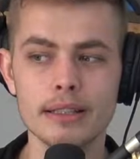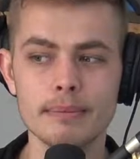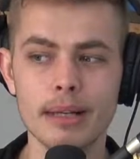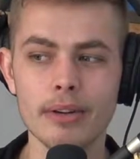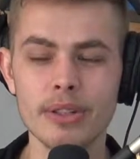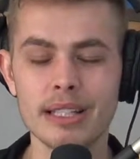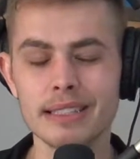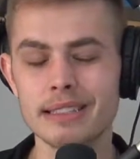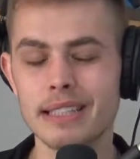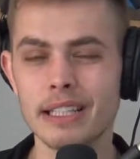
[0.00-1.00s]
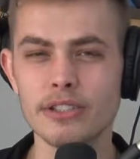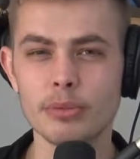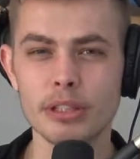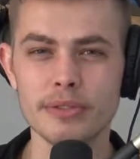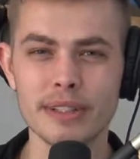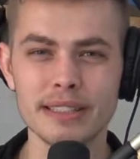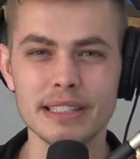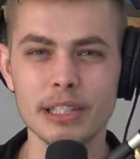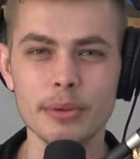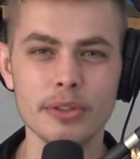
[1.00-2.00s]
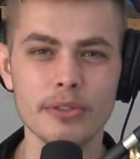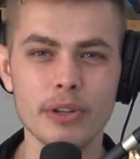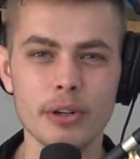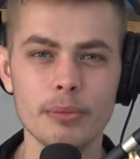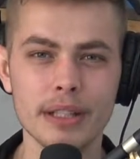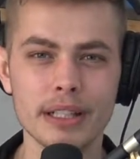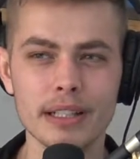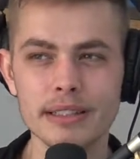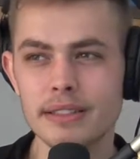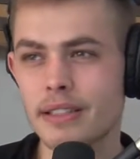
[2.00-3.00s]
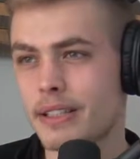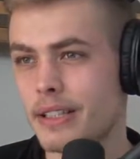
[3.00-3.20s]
I'm not really gonna say too much if I see you with the phone because